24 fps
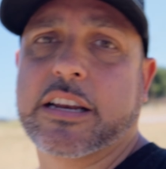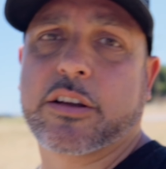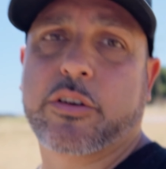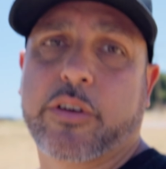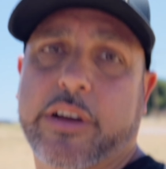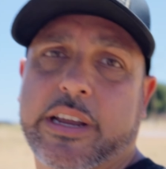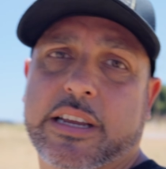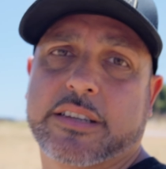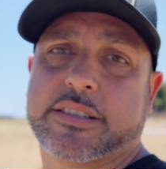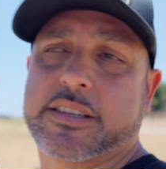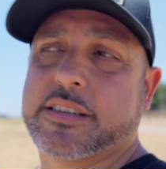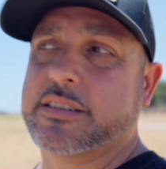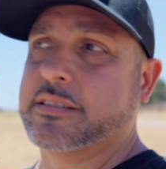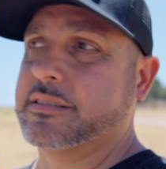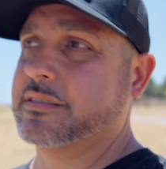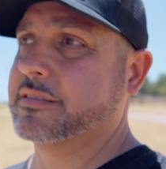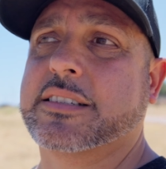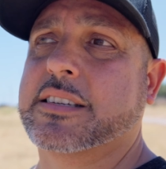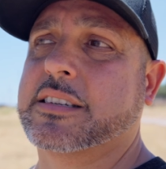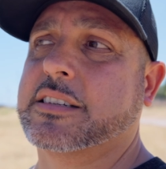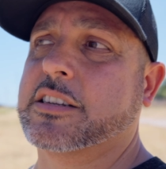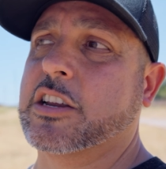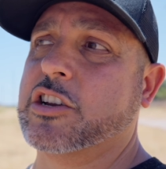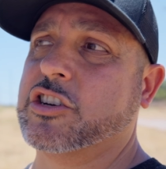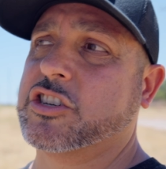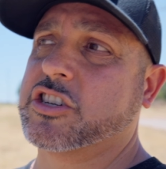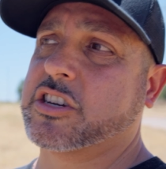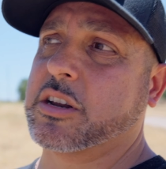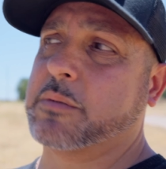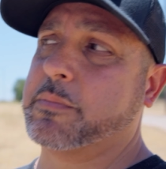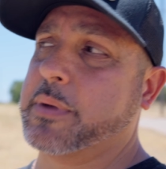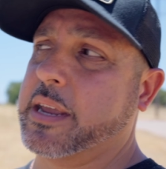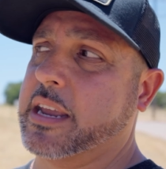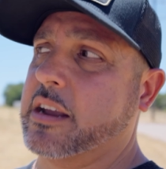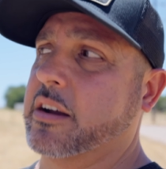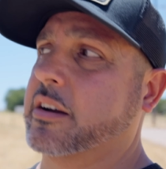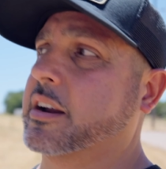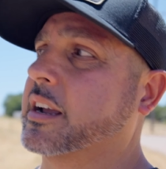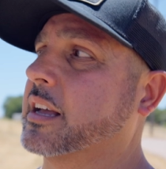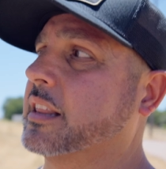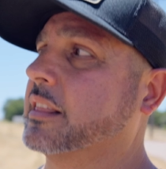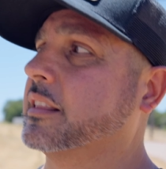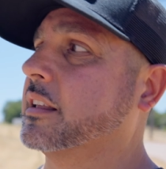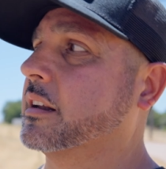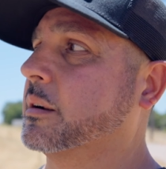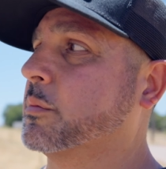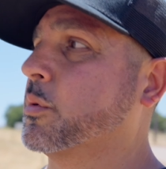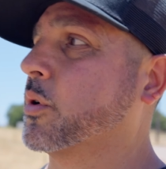degrees, so you should be hearing a
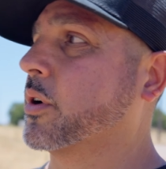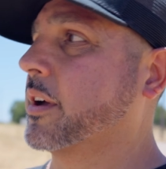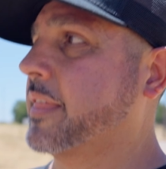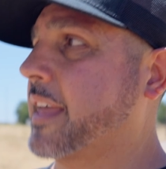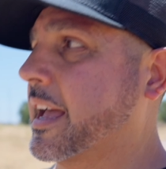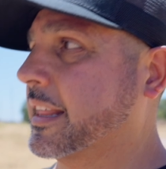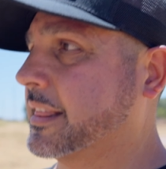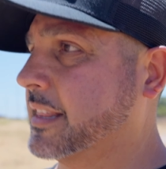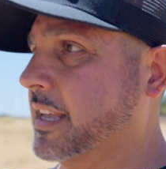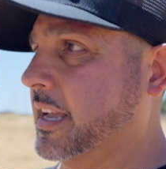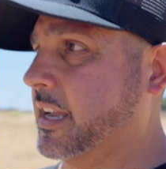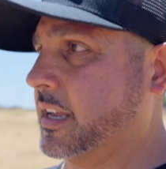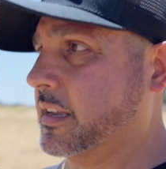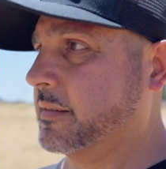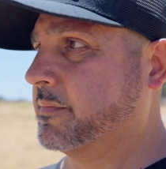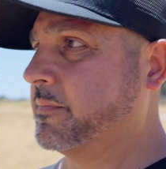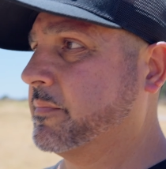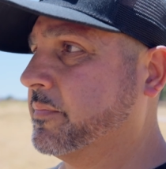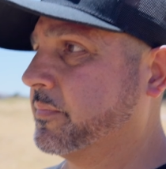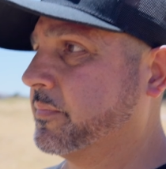little more of that thing.